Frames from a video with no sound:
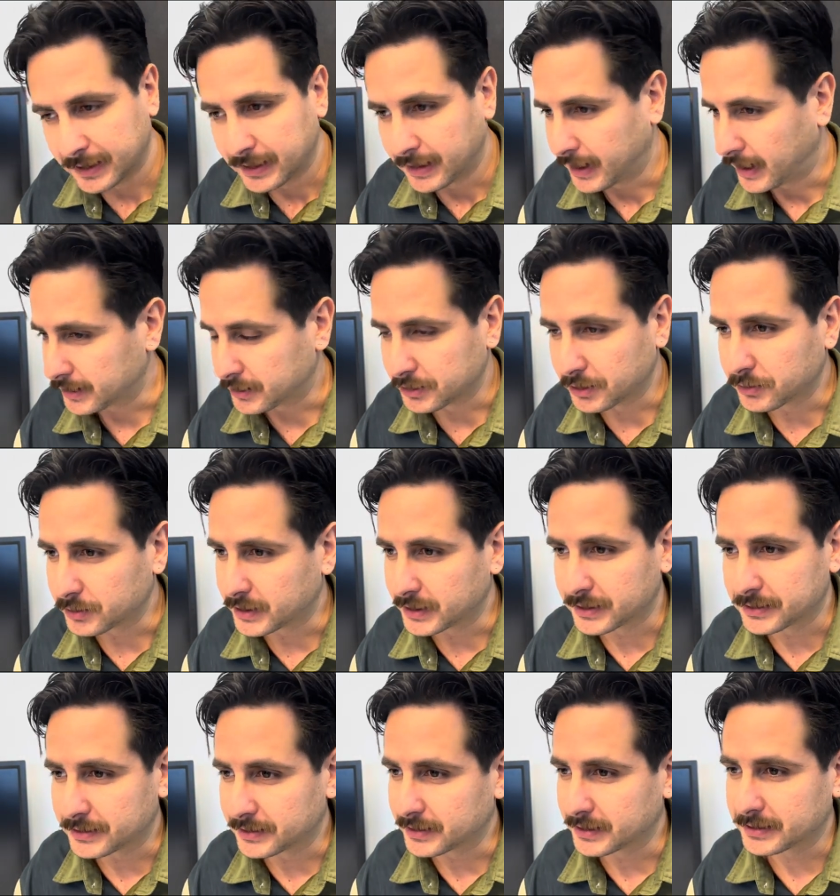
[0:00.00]
I don't know the
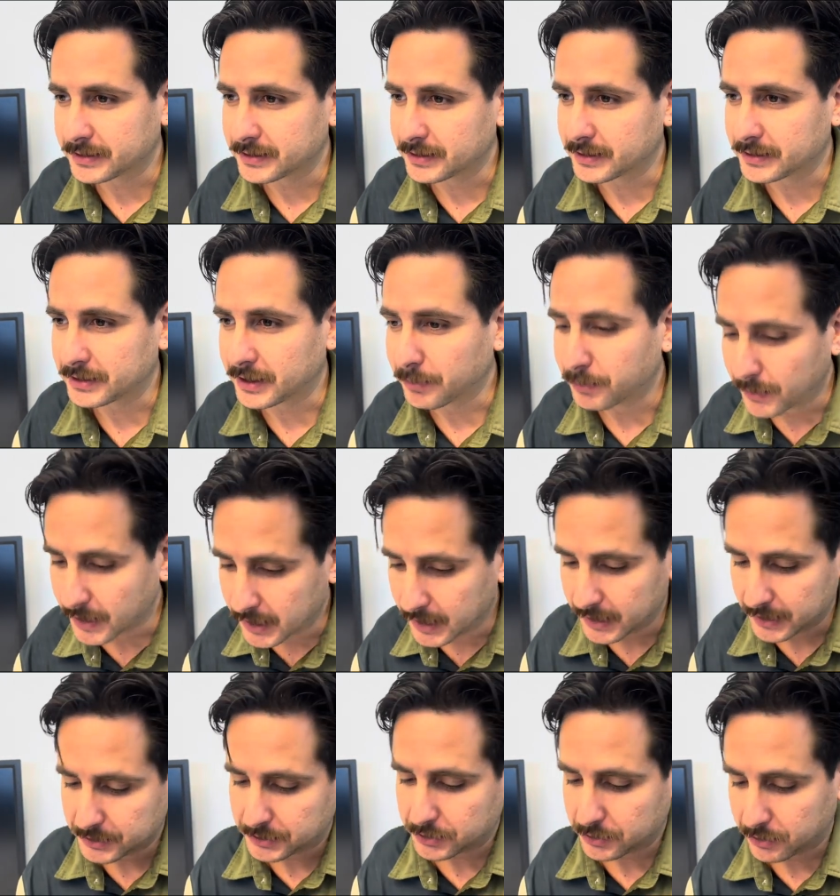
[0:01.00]
the the, the
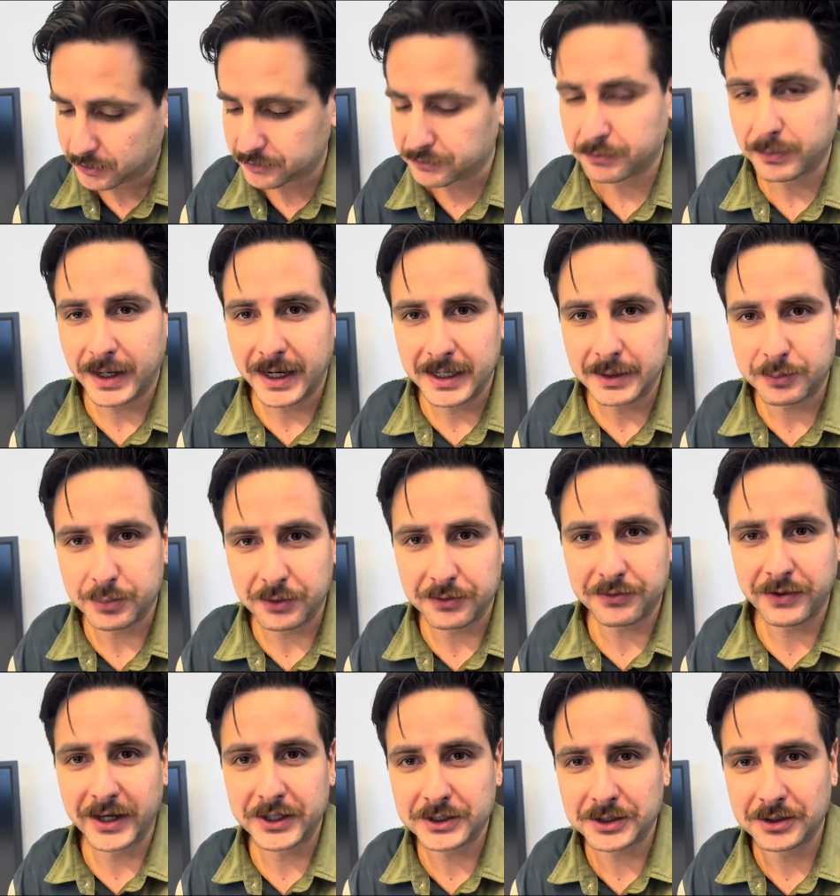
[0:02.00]
merge of my
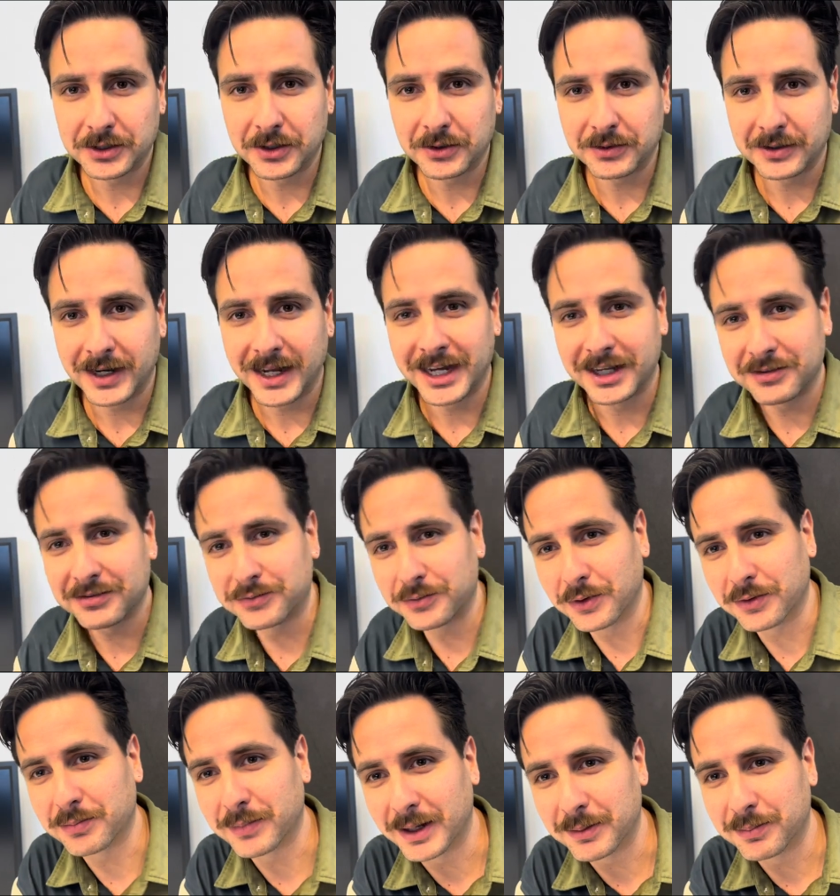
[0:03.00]
professional life
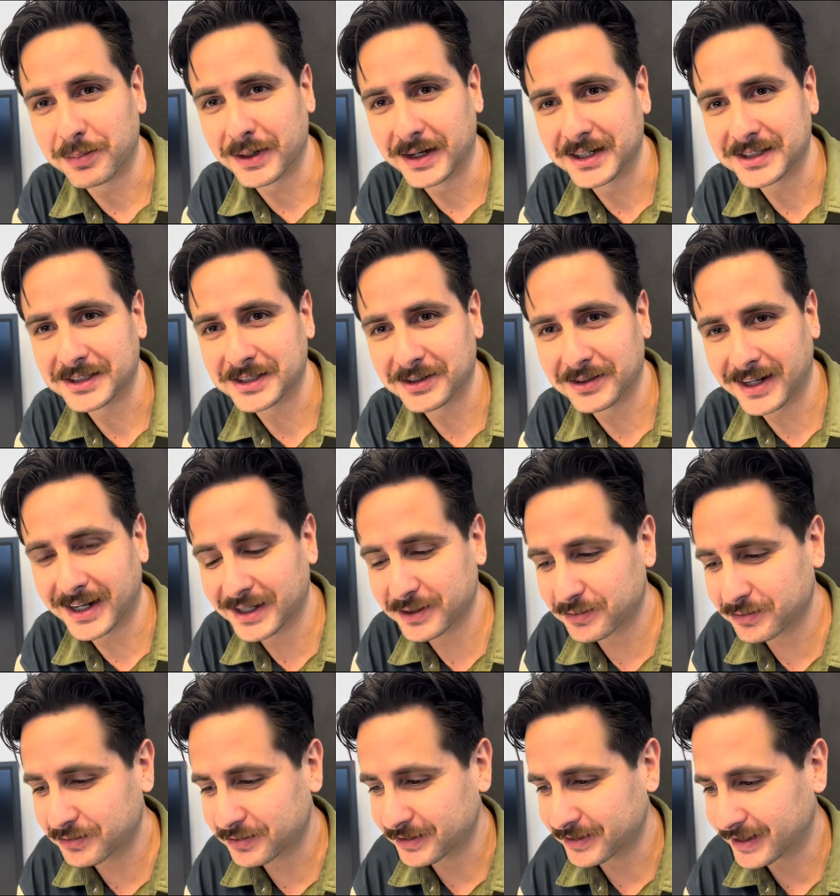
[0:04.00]
with my personal life.